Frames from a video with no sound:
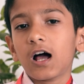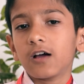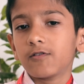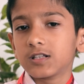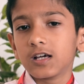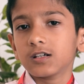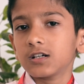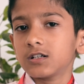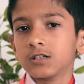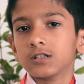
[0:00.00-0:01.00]
I was like
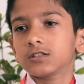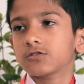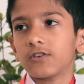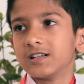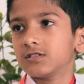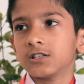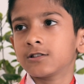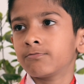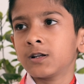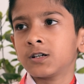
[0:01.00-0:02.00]
in
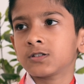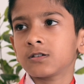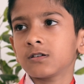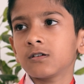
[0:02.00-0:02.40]
20th place.